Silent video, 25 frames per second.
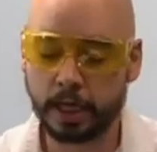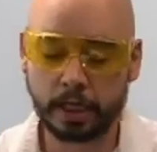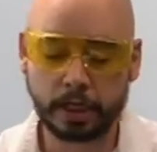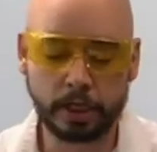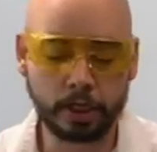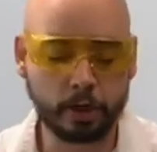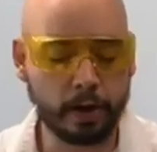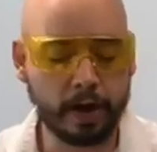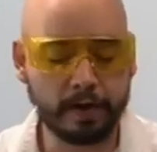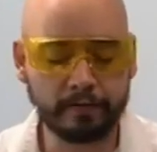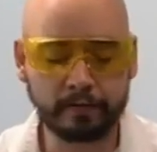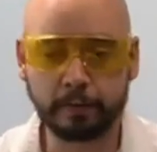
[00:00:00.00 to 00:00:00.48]
You
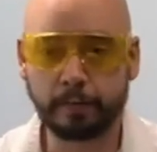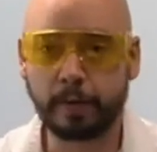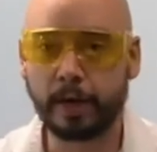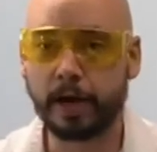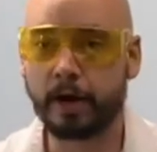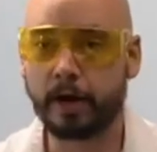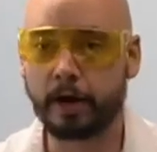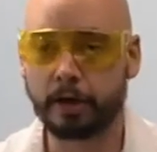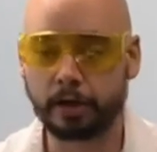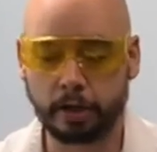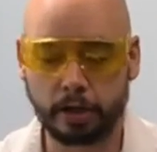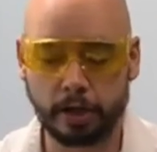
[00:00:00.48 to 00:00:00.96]
don't have to buy
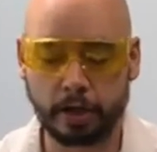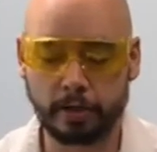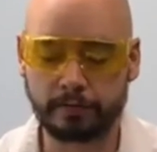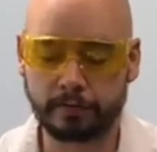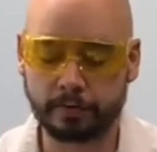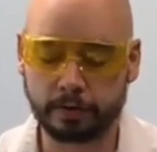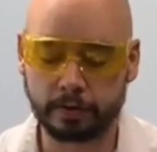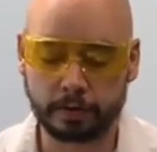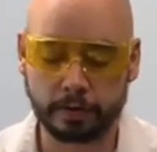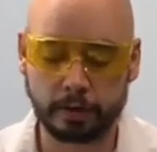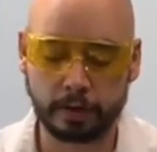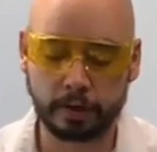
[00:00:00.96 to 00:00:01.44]
our
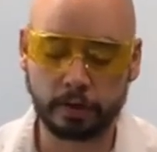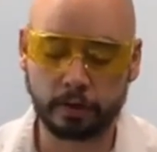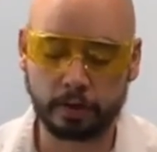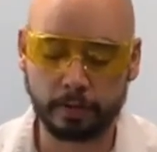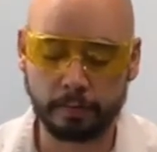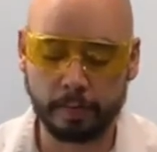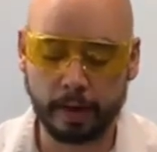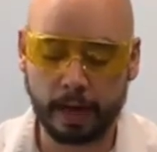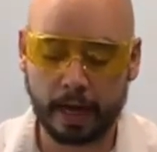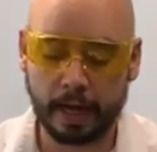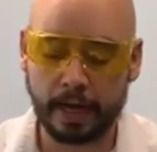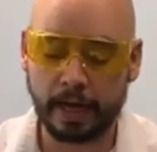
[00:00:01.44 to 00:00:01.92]
gloves. You
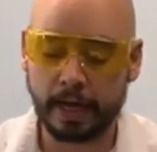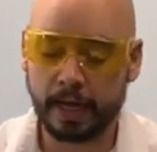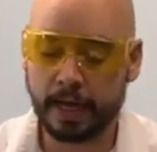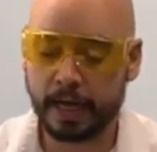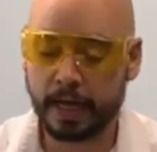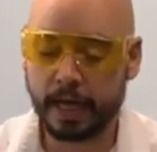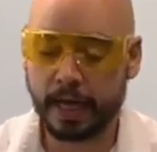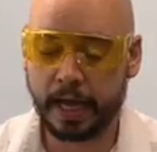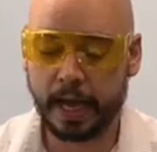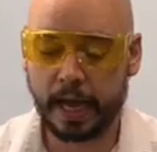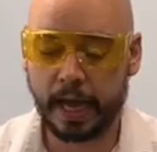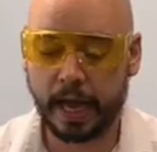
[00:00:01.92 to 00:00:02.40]
can buy
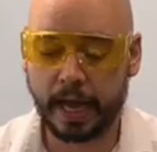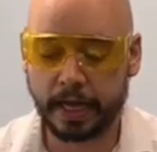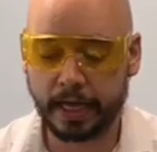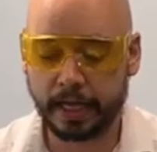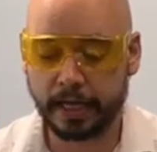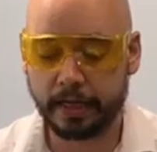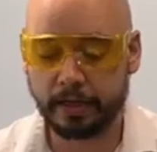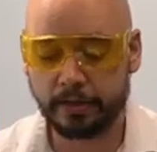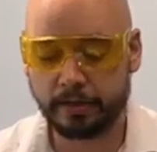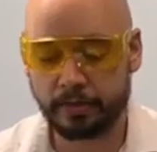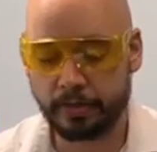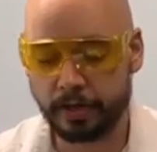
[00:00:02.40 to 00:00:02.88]

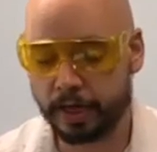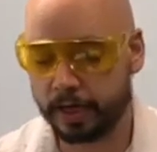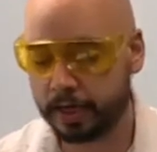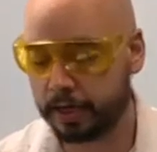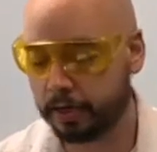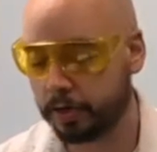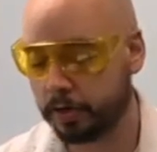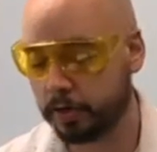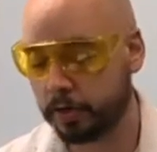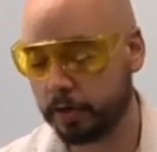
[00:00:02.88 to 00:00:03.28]
any thick